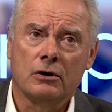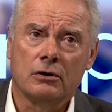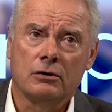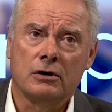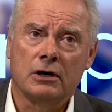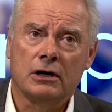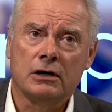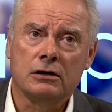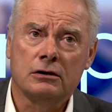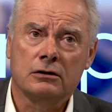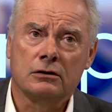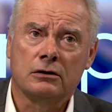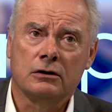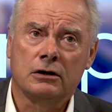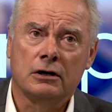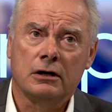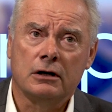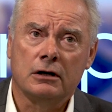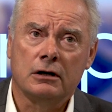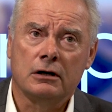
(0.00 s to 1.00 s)

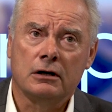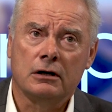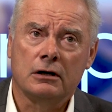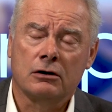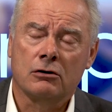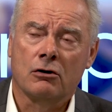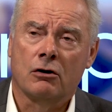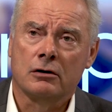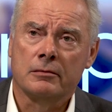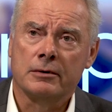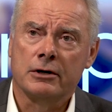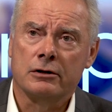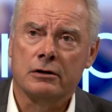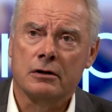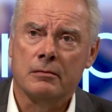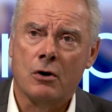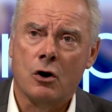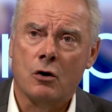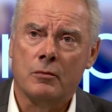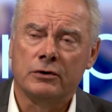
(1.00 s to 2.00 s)
the economy at
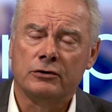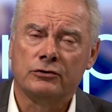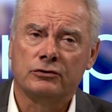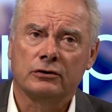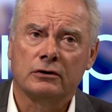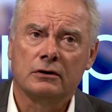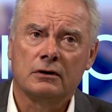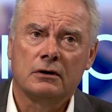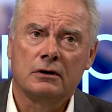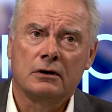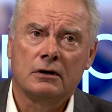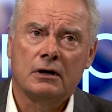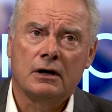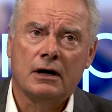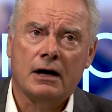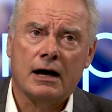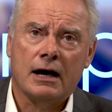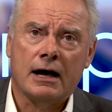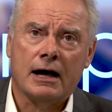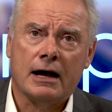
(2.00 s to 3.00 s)
the moment,
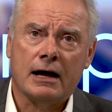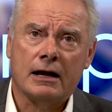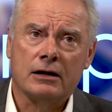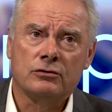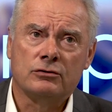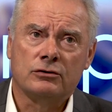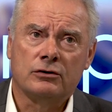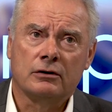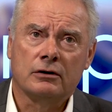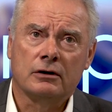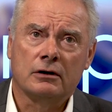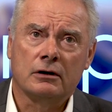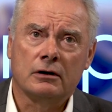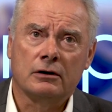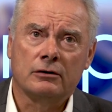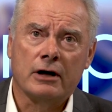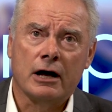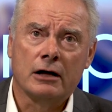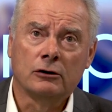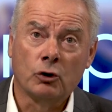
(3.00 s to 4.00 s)
and
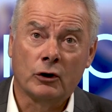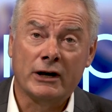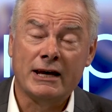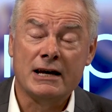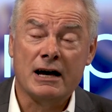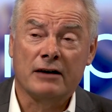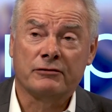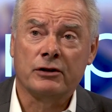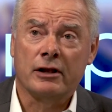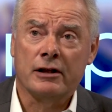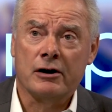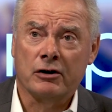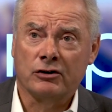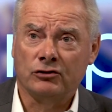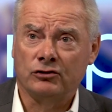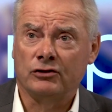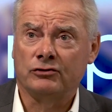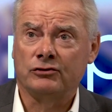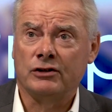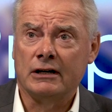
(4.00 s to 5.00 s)
they're looking after their
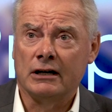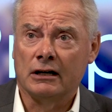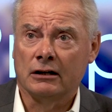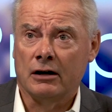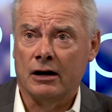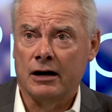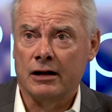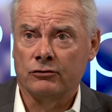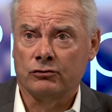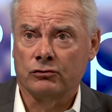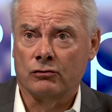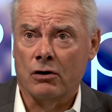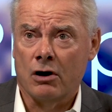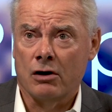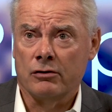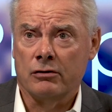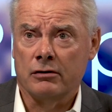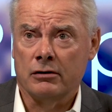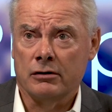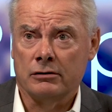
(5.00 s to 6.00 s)
existing clients
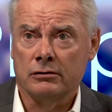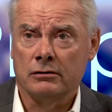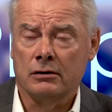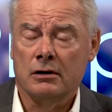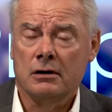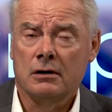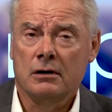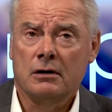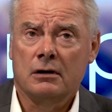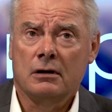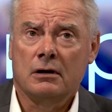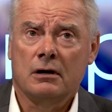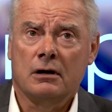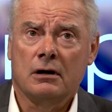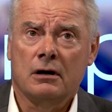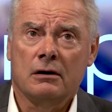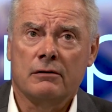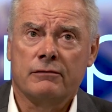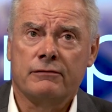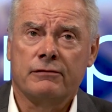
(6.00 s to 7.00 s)
rather than
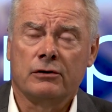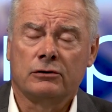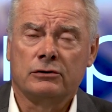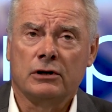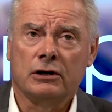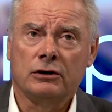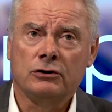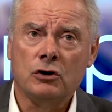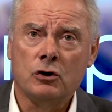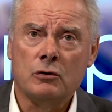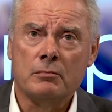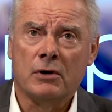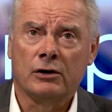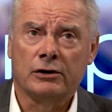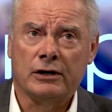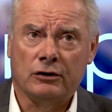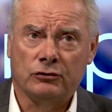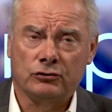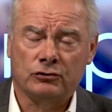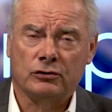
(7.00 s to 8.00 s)
funding new
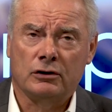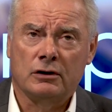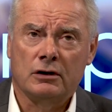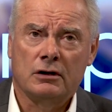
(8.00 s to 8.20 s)
monies.